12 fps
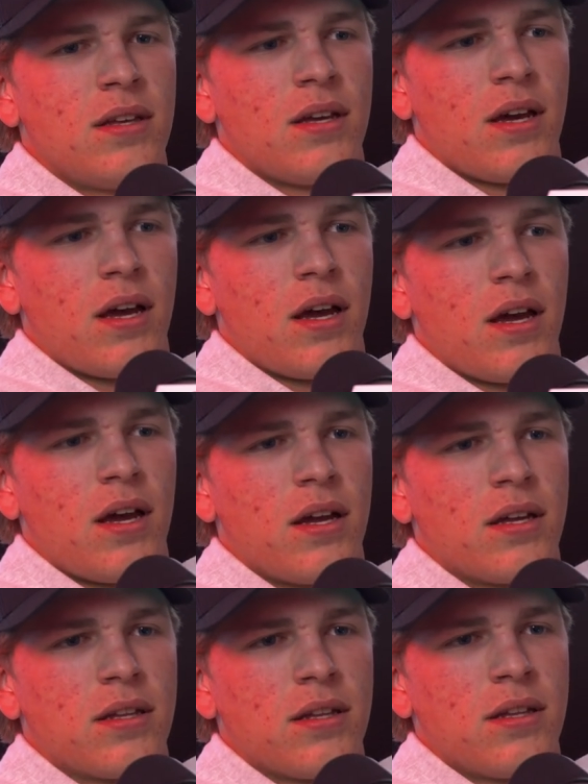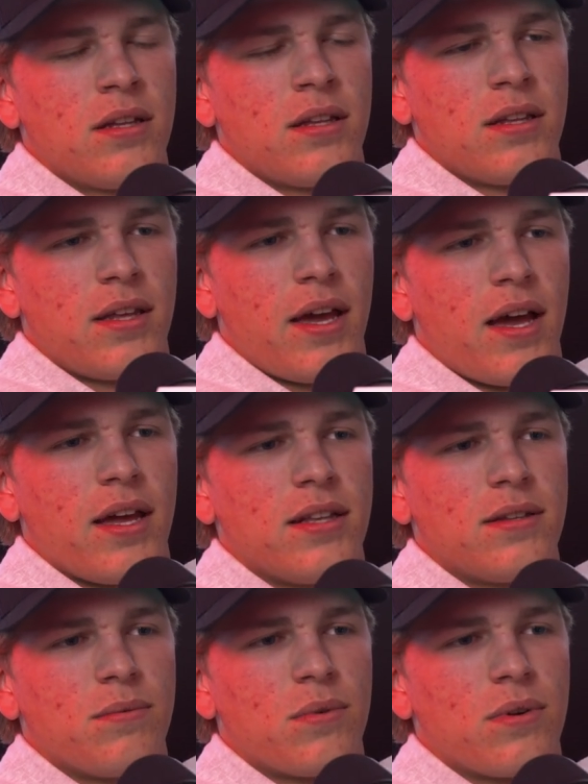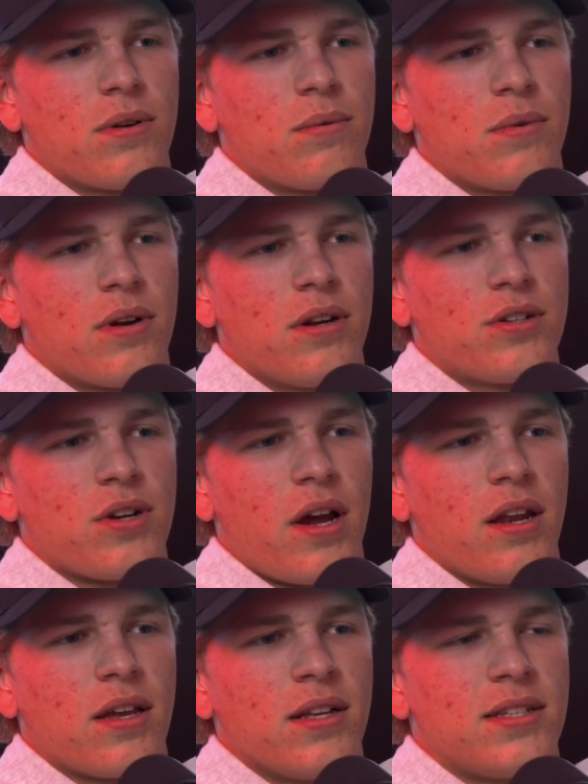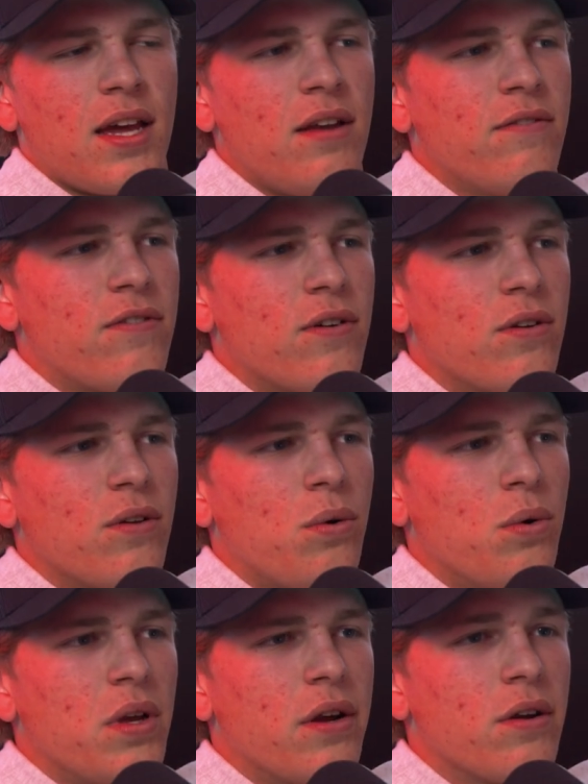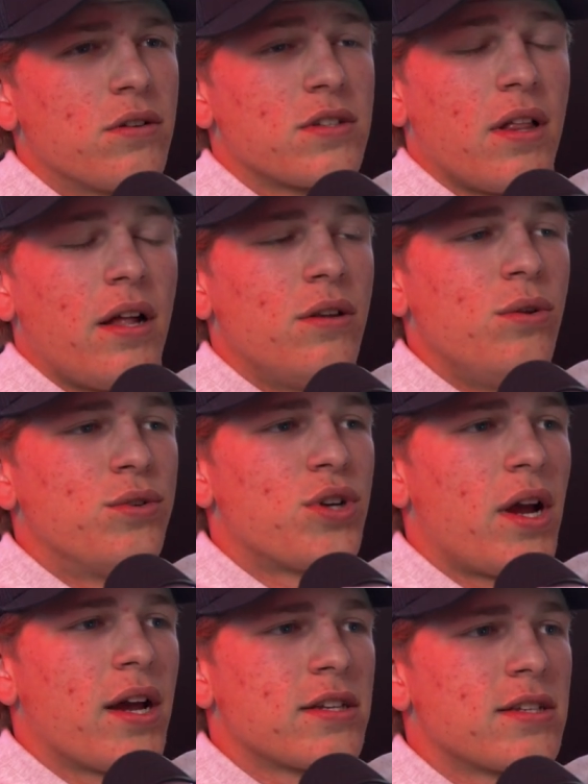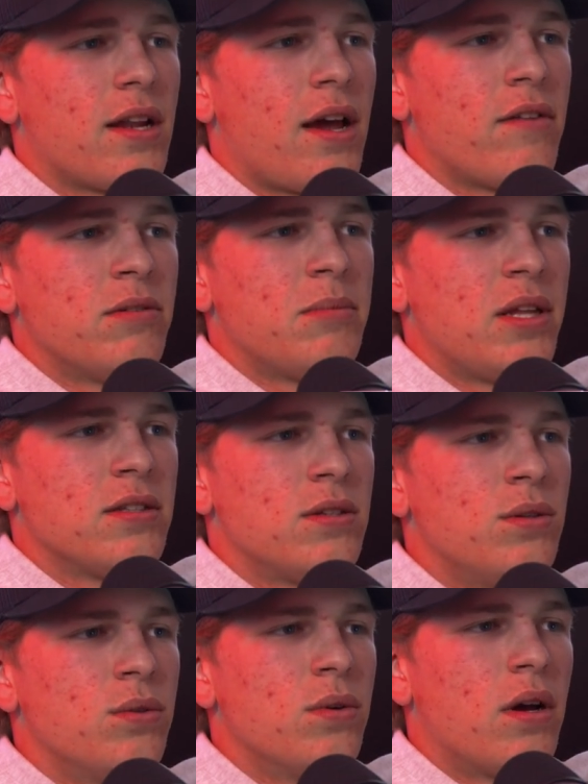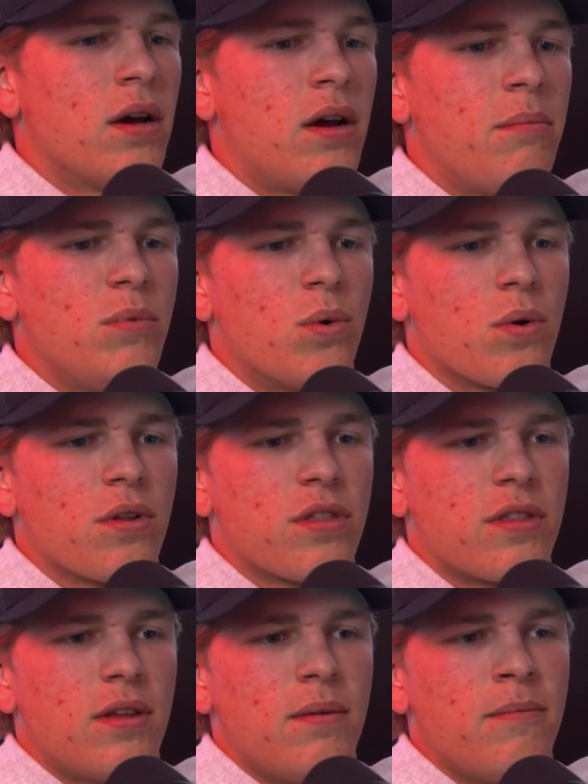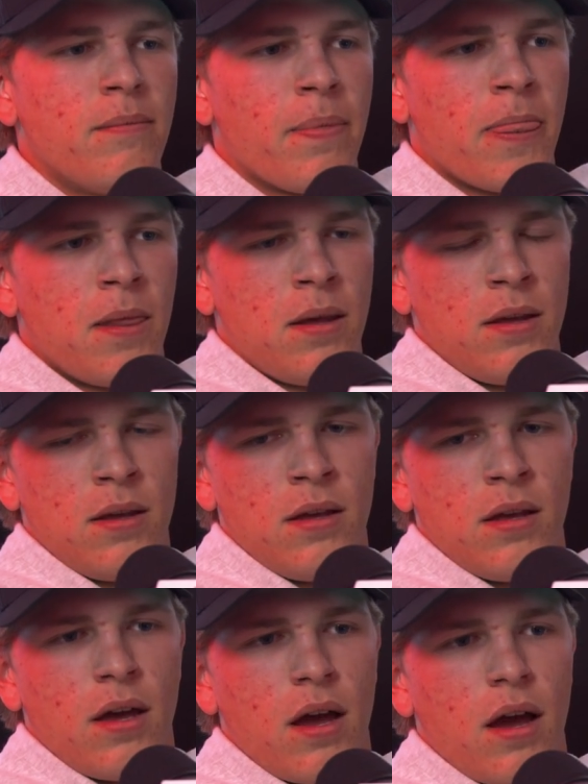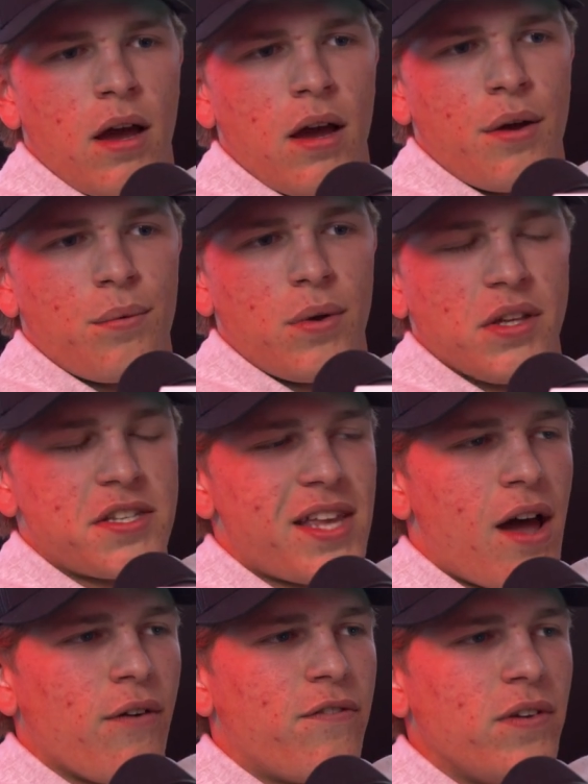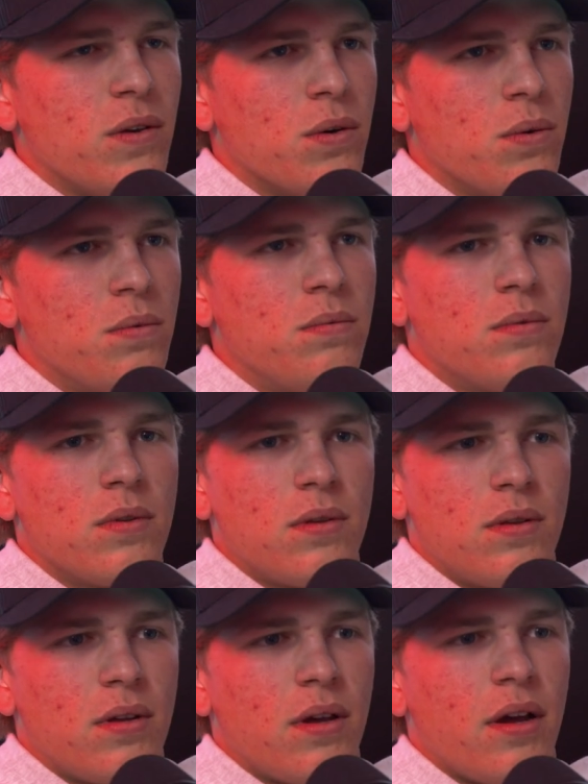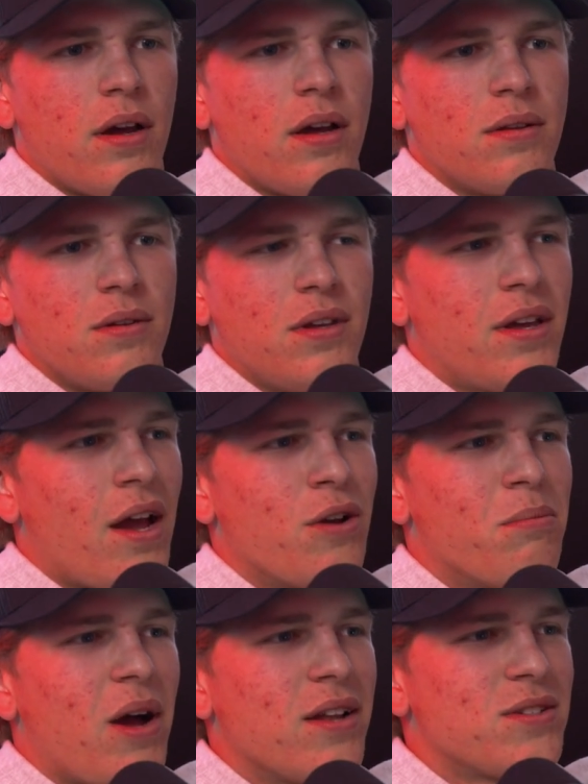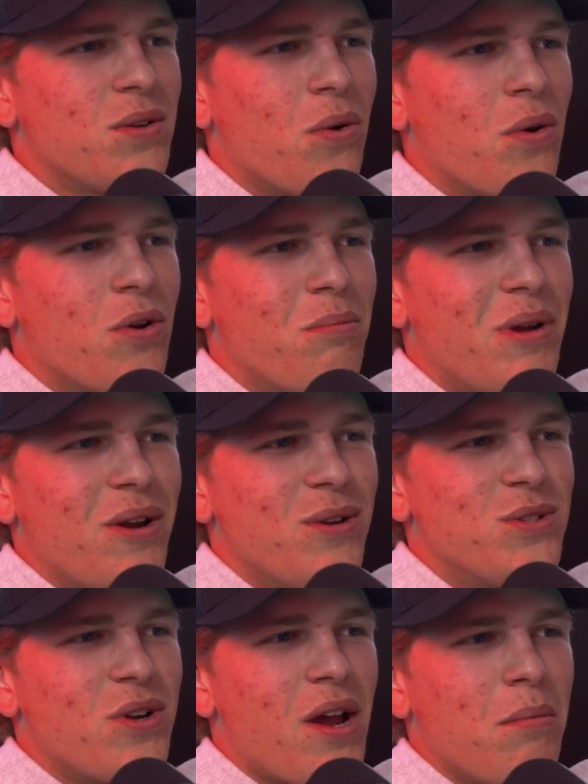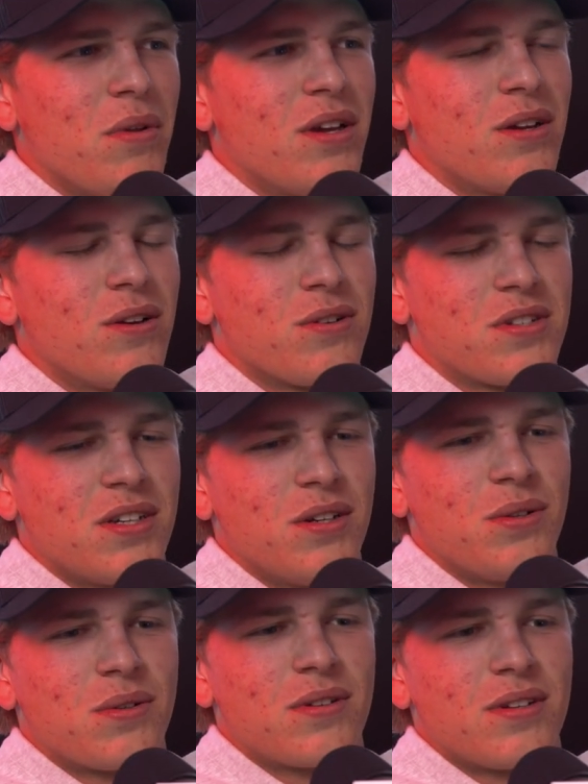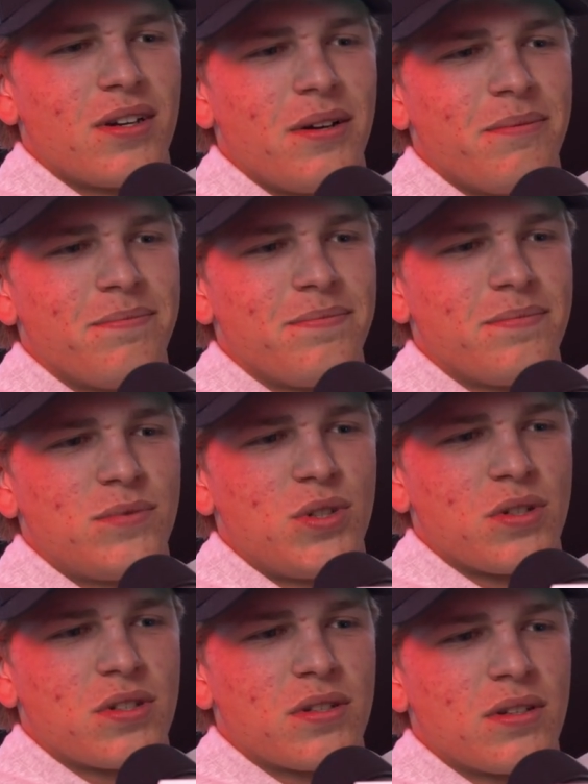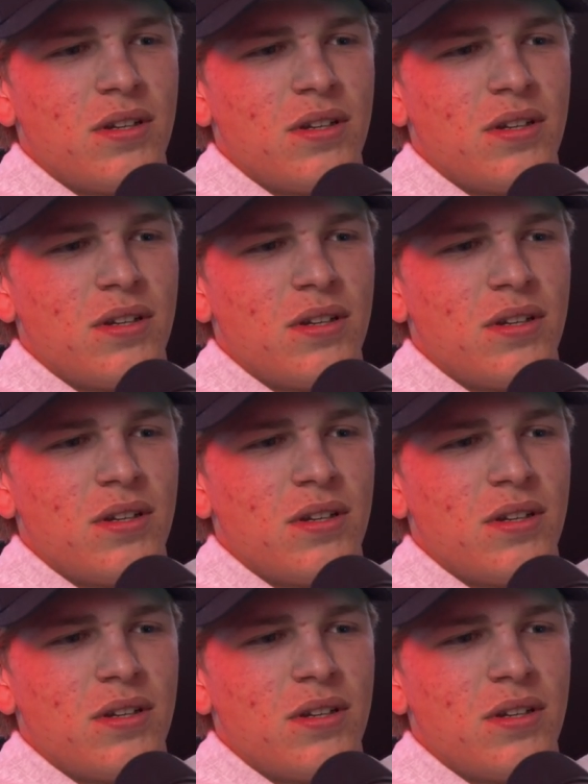uh, yeah, we're gonna try to contend for the whole year. There's a lot of new tracks that I haven't been to up north, and really stout field. You got your Bonsanor, your Beers, your Emling, your Silk, just